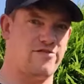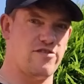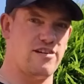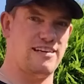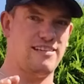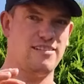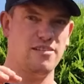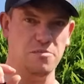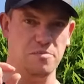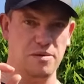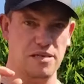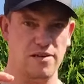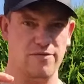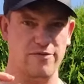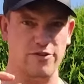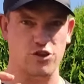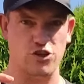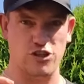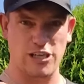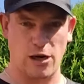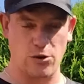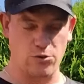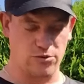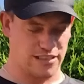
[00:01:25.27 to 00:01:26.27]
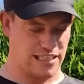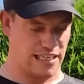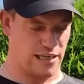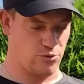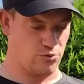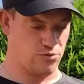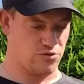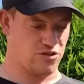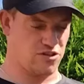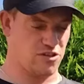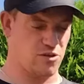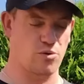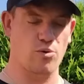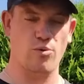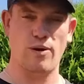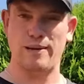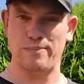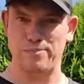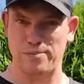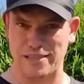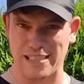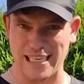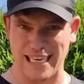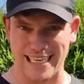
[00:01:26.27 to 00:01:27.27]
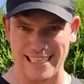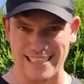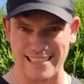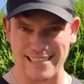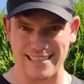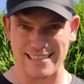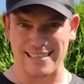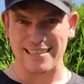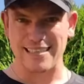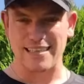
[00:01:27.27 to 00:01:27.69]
a little bit of a shout out to a website